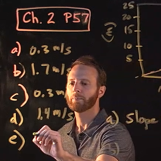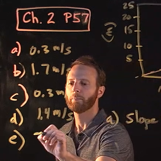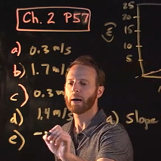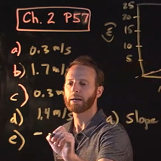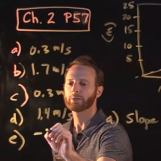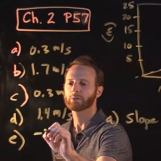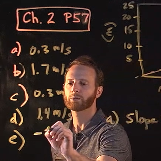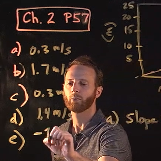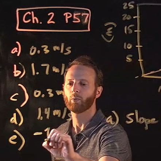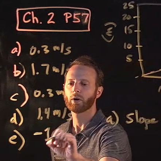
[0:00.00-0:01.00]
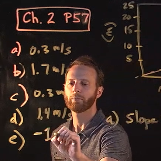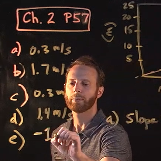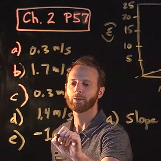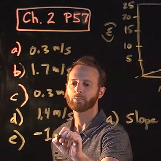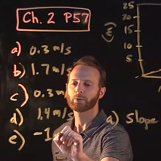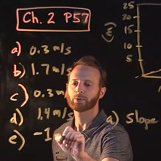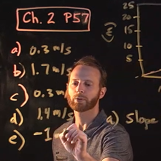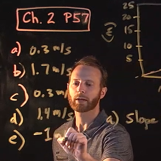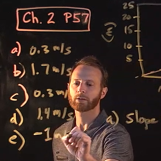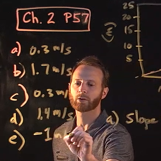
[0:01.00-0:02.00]
Minus 1 meter per
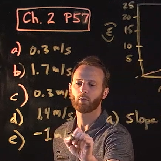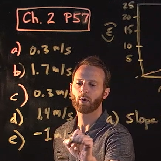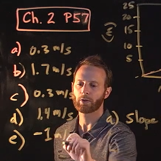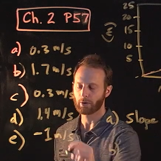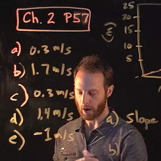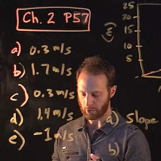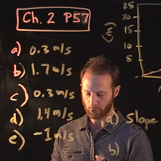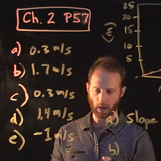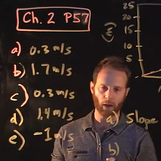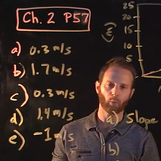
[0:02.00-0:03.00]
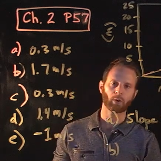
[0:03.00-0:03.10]
second. So whether or not you got